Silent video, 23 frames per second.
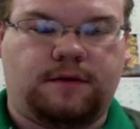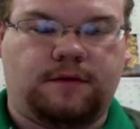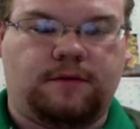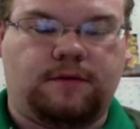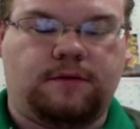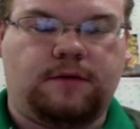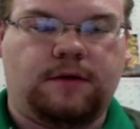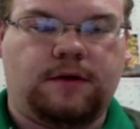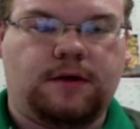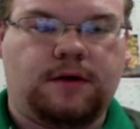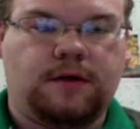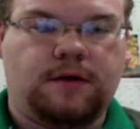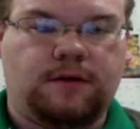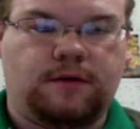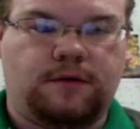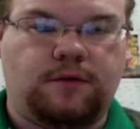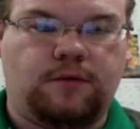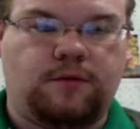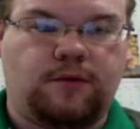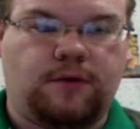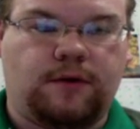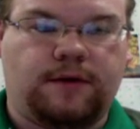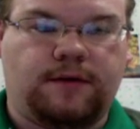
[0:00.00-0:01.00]
to
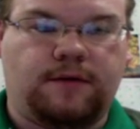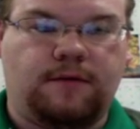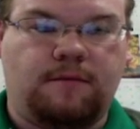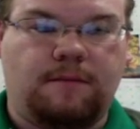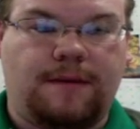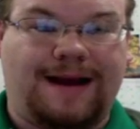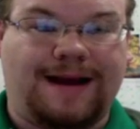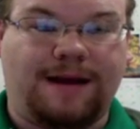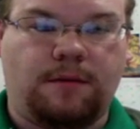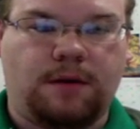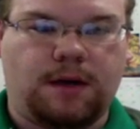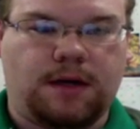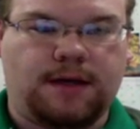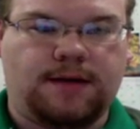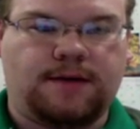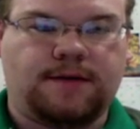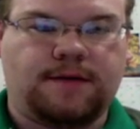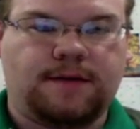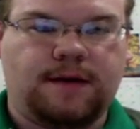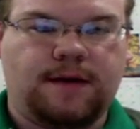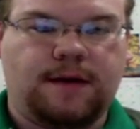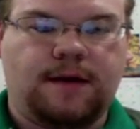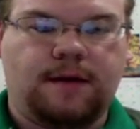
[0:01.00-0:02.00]
2.2
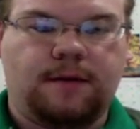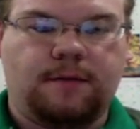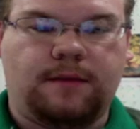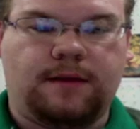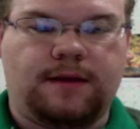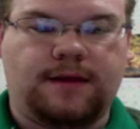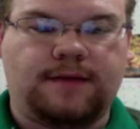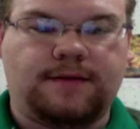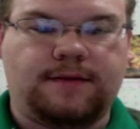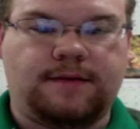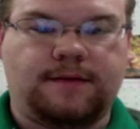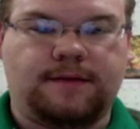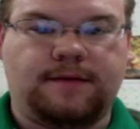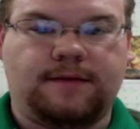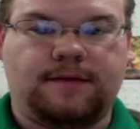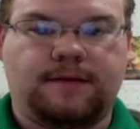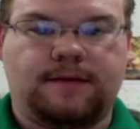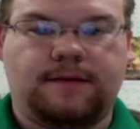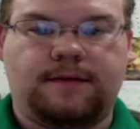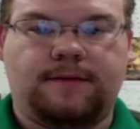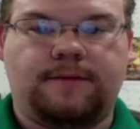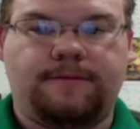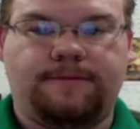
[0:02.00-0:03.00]
megabytes. I mean, that's
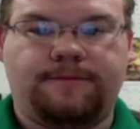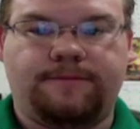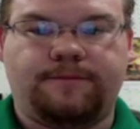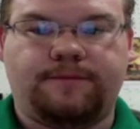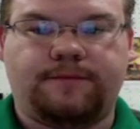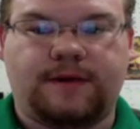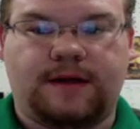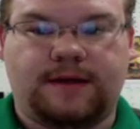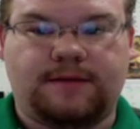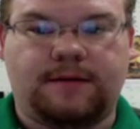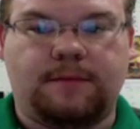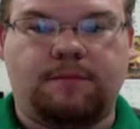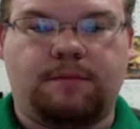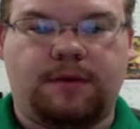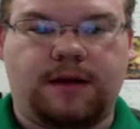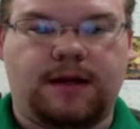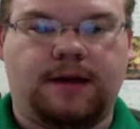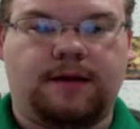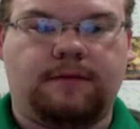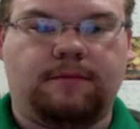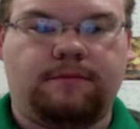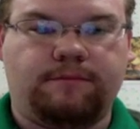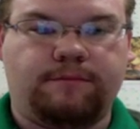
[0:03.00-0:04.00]
a
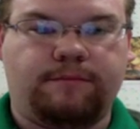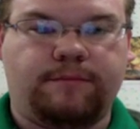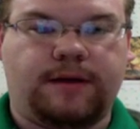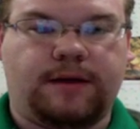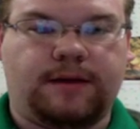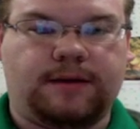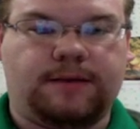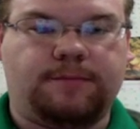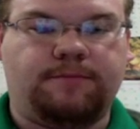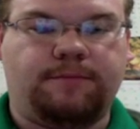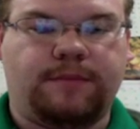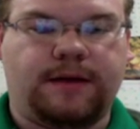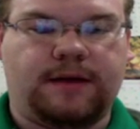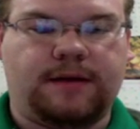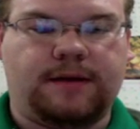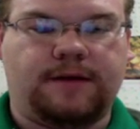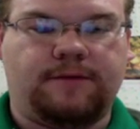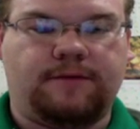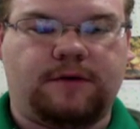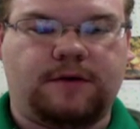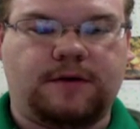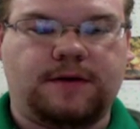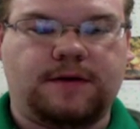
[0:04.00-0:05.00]
big
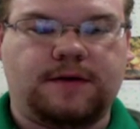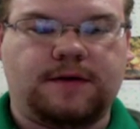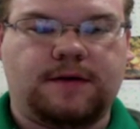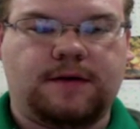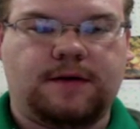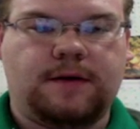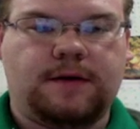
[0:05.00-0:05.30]
difference.